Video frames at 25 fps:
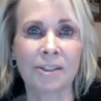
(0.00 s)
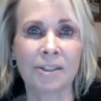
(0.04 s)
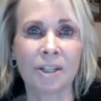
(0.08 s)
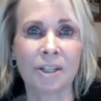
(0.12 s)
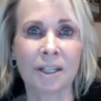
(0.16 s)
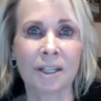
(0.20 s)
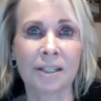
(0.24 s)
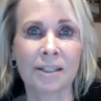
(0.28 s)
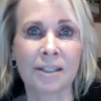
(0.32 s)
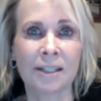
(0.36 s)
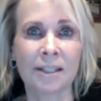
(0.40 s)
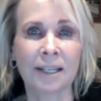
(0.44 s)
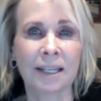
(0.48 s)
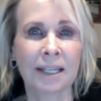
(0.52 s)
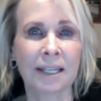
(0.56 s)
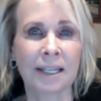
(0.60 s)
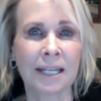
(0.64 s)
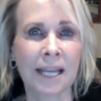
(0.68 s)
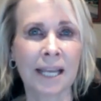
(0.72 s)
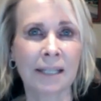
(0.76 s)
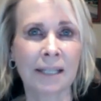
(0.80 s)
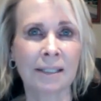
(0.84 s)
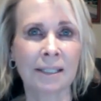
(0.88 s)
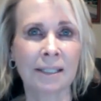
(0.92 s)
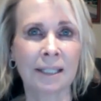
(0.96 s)
Just
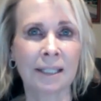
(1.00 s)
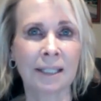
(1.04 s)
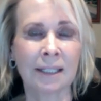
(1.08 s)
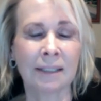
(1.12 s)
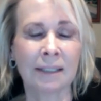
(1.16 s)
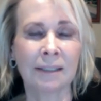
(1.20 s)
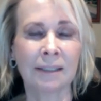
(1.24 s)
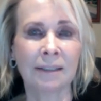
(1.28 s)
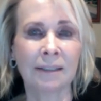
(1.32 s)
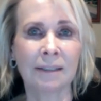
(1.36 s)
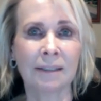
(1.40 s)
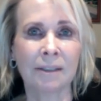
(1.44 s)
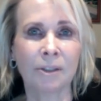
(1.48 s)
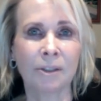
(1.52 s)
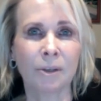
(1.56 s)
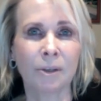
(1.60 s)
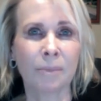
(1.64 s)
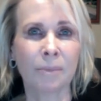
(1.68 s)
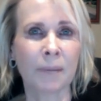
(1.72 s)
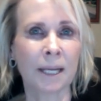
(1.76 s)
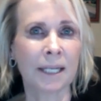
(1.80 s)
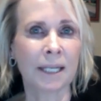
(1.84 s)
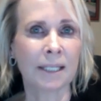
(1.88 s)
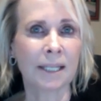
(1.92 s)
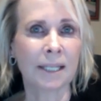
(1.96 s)
connecting your
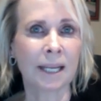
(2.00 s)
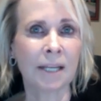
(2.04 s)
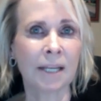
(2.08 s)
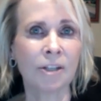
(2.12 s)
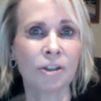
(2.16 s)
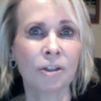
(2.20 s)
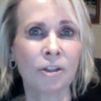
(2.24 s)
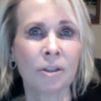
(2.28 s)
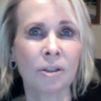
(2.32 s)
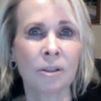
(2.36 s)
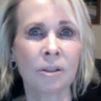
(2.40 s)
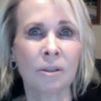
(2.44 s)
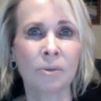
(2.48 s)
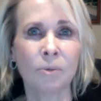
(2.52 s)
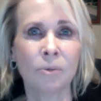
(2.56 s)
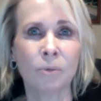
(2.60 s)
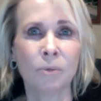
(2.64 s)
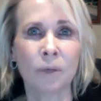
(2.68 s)
meditation